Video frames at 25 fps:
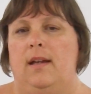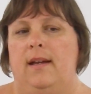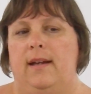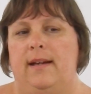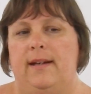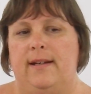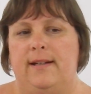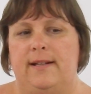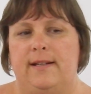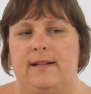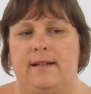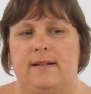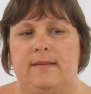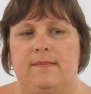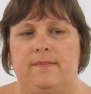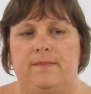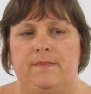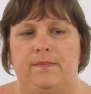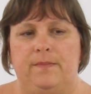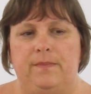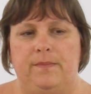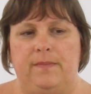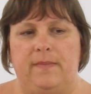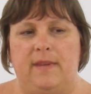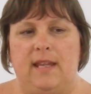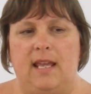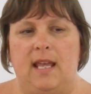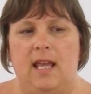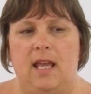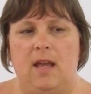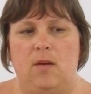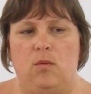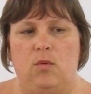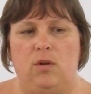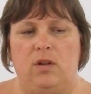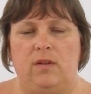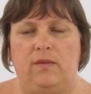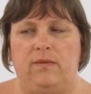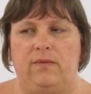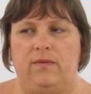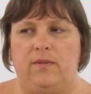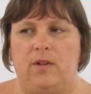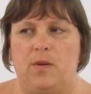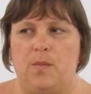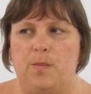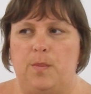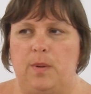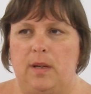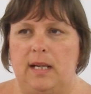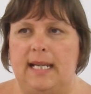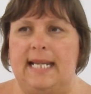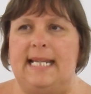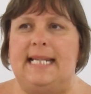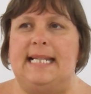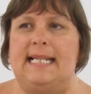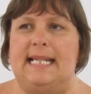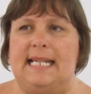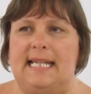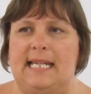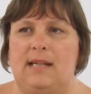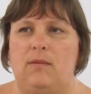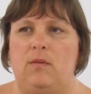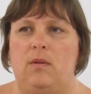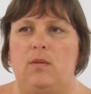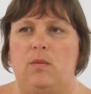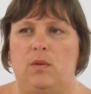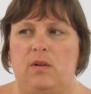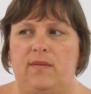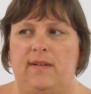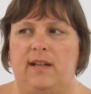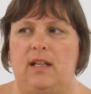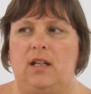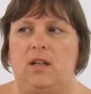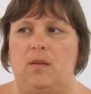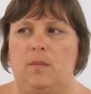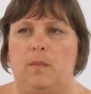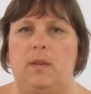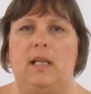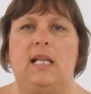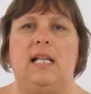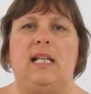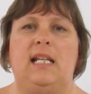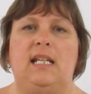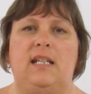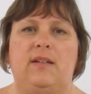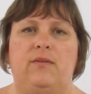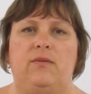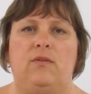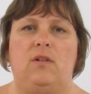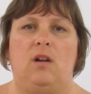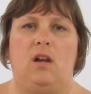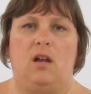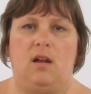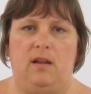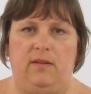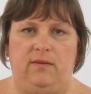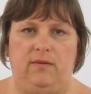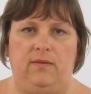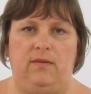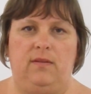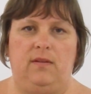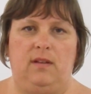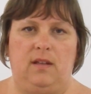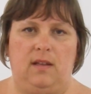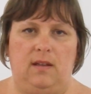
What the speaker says: We would have had a completely different life